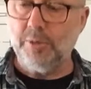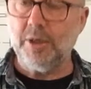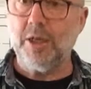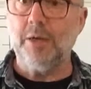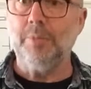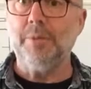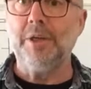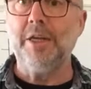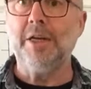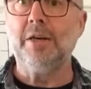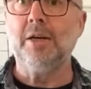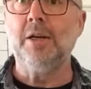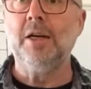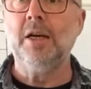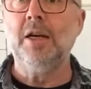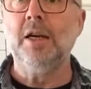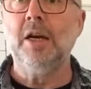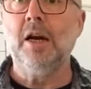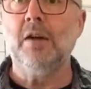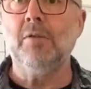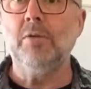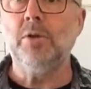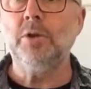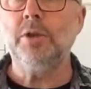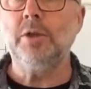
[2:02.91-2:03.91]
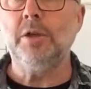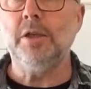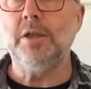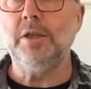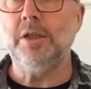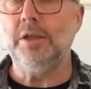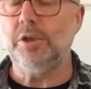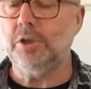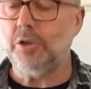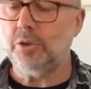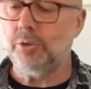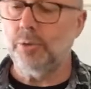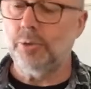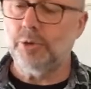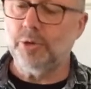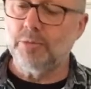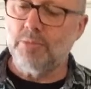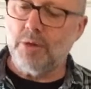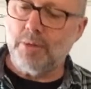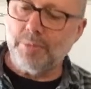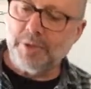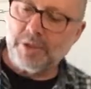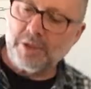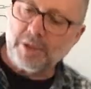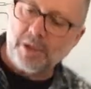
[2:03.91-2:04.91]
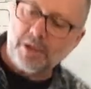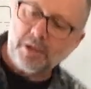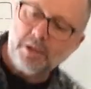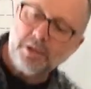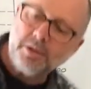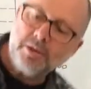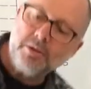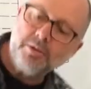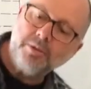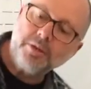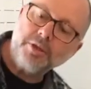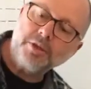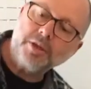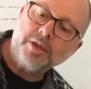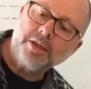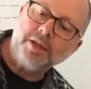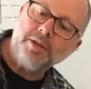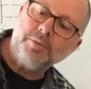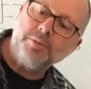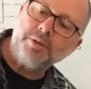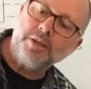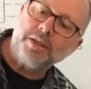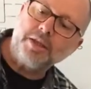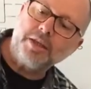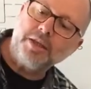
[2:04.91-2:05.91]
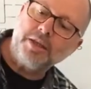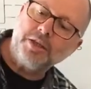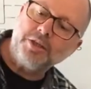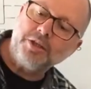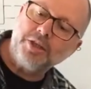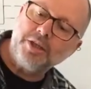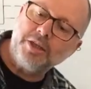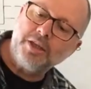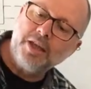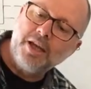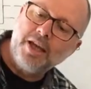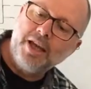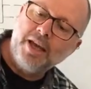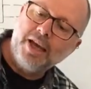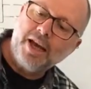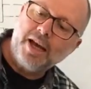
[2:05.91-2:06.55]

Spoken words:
coming out. I've also got a digital thermometer which I keep in the kitchen,